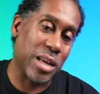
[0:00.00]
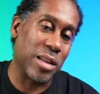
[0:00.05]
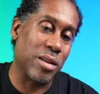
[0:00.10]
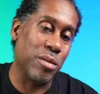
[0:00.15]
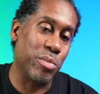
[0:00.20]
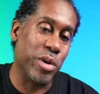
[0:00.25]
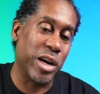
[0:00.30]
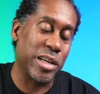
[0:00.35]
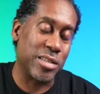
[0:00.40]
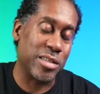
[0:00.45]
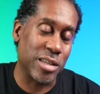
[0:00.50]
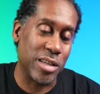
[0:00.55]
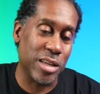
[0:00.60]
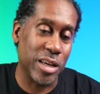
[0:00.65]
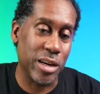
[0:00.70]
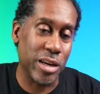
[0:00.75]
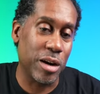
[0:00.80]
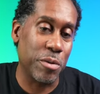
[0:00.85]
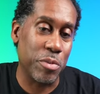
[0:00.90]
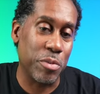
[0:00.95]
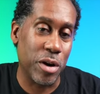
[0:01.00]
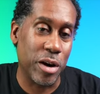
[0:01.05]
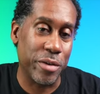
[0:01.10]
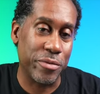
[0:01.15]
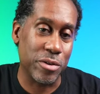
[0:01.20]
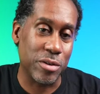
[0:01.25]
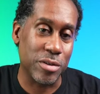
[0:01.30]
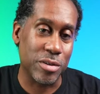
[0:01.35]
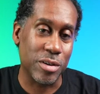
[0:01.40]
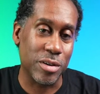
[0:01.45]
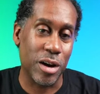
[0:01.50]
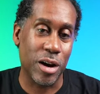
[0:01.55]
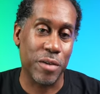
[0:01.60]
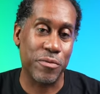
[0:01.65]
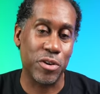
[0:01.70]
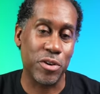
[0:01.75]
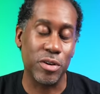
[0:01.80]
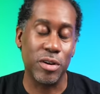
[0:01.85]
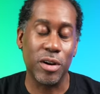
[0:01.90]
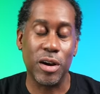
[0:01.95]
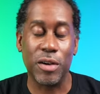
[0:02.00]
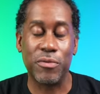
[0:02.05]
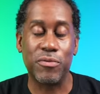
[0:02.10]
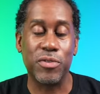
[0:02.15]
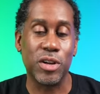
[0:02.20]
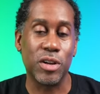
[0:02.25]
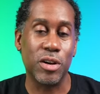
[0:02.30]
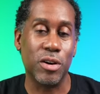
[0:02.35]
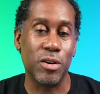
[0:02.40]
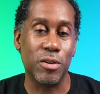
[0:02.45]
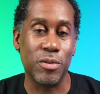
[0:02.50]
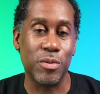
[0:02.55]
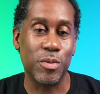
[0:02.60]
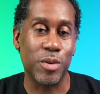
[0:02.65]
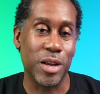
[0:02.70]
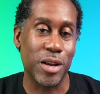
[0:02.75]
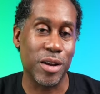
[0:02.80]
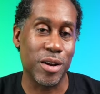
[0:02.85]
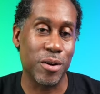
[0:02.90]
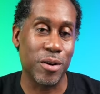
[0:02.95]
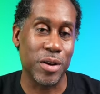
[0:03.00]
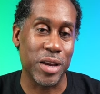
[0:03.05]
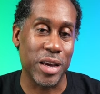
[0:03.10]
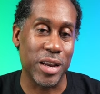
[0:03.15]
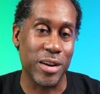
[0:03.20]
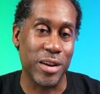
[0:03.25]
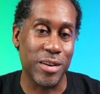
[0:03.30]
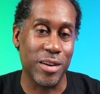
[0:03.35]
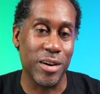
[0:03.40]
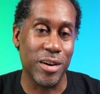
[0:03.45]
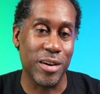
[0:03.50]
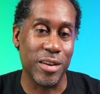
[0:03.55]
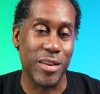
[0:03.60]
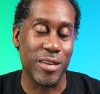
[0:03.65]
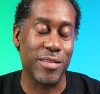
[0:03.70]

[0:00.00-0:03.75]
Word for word: in the butt to get up off your off your duff and go and go get it done.